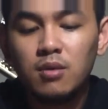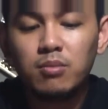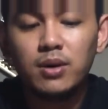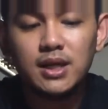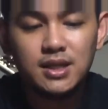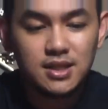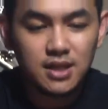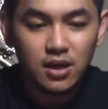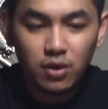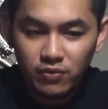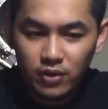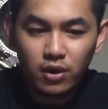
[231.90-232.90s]
But
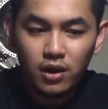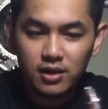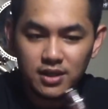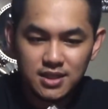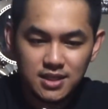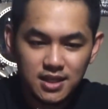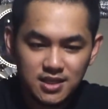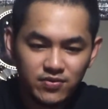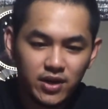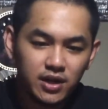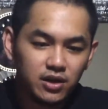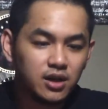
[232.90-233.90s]
overall, it's
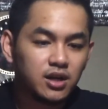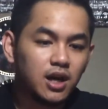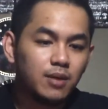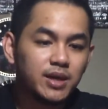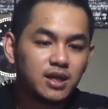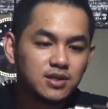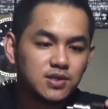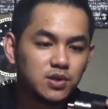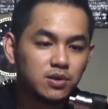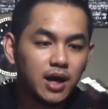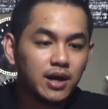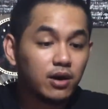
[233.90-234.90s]
very ergonomic,
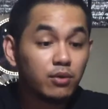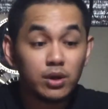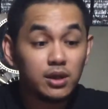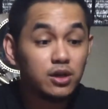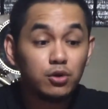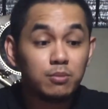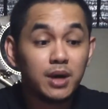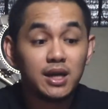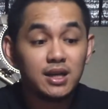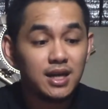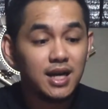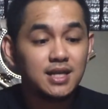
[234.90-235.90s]
so I really don't
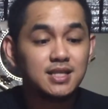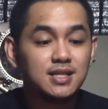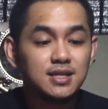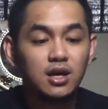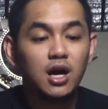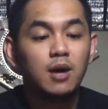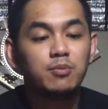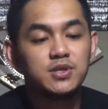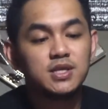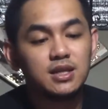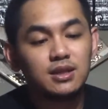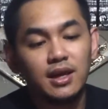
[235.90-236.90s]
mind. It has
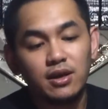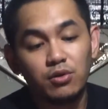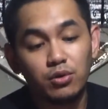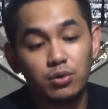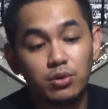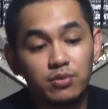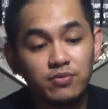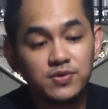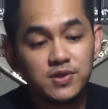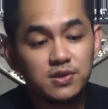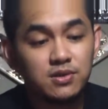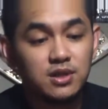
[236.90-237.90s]
opposite like
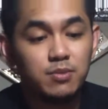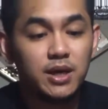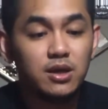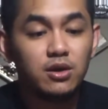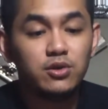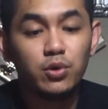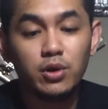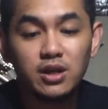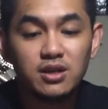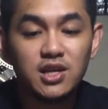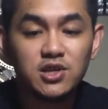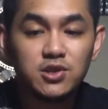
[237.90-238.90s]
grooves depending on your
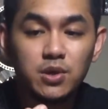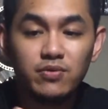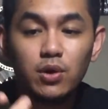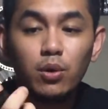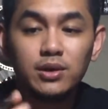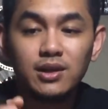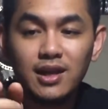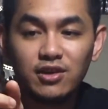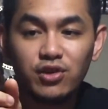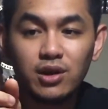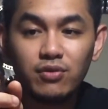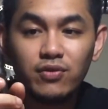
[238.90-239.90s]
orientation. So if you hold it
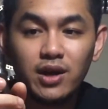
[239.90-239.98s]
like trigger